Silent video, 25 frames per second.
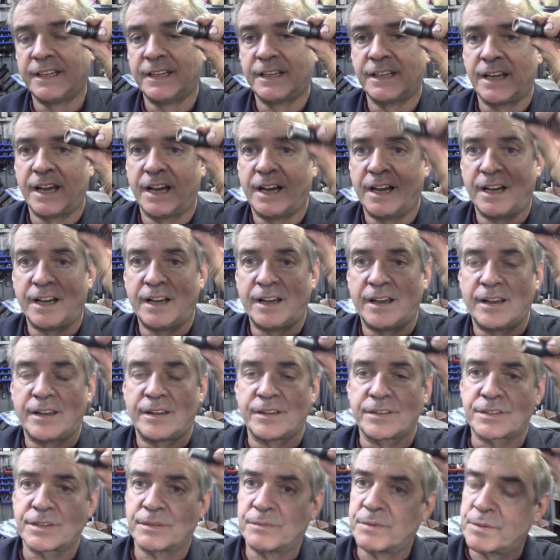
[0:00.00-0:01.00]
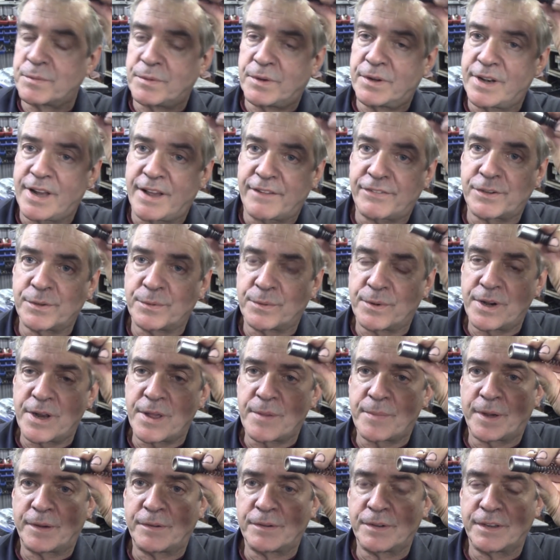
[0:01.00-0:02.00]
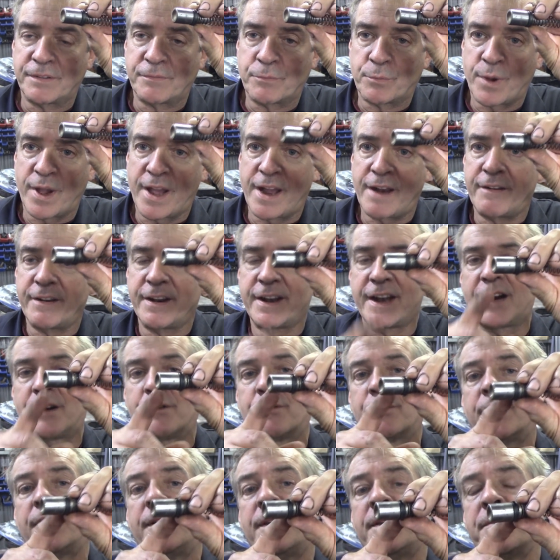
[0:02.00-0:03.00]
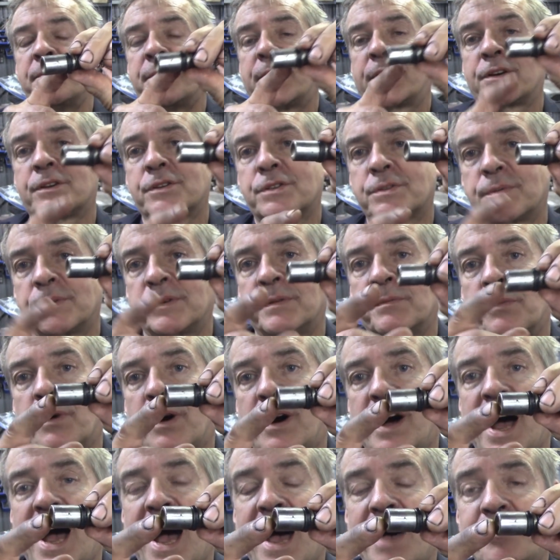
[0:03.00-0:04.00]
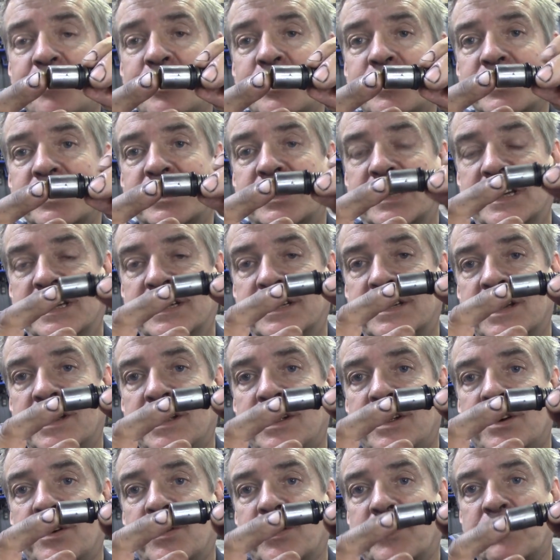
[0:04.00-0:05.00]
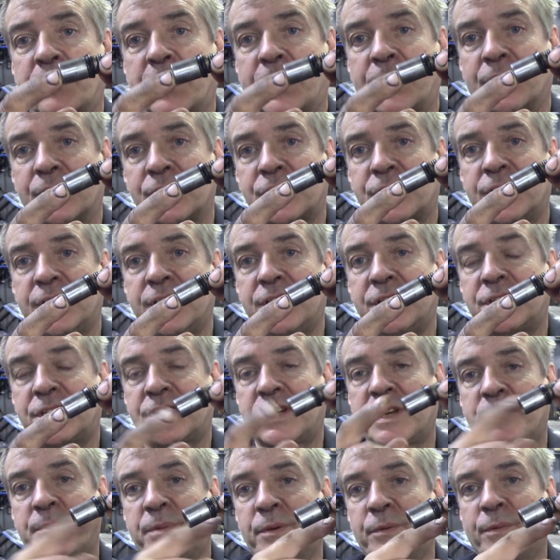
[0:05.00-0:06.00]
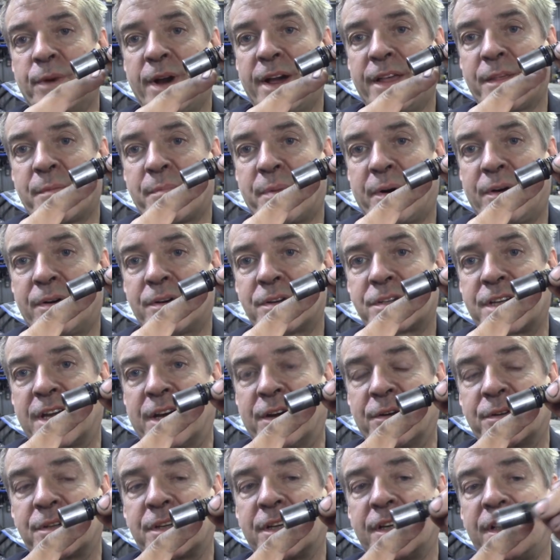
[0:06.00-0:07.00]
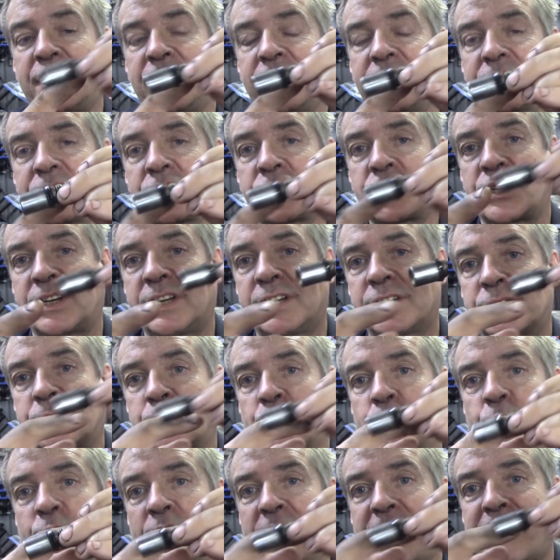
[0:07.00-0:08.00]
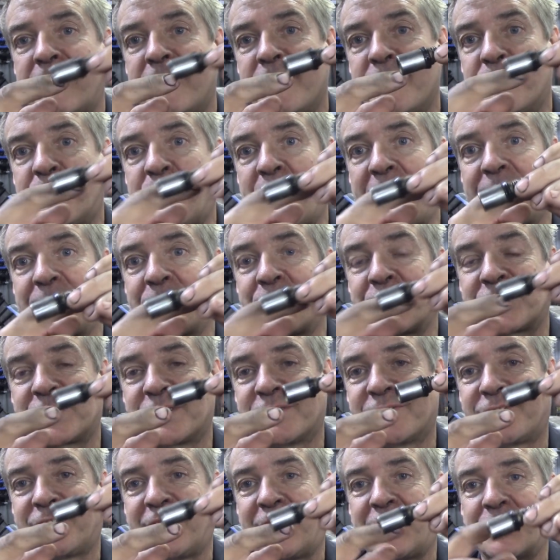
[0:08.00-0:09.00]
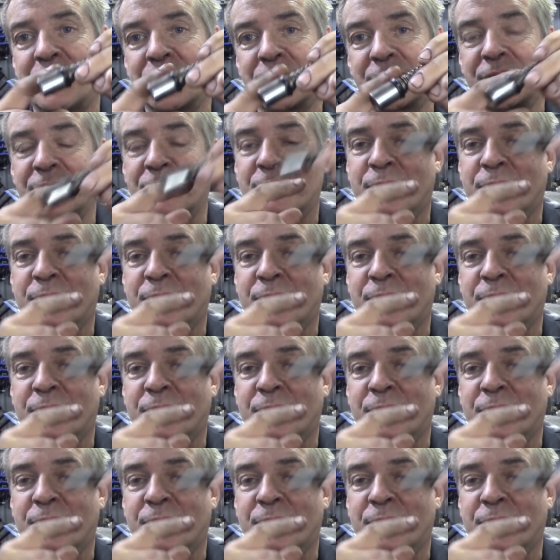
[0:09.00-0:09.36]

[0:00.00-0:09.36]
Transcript: So we won't have to worry about it wearing out, because what happens is, because these tip and wear the bores out, the seal's wearing backwards and forwards, it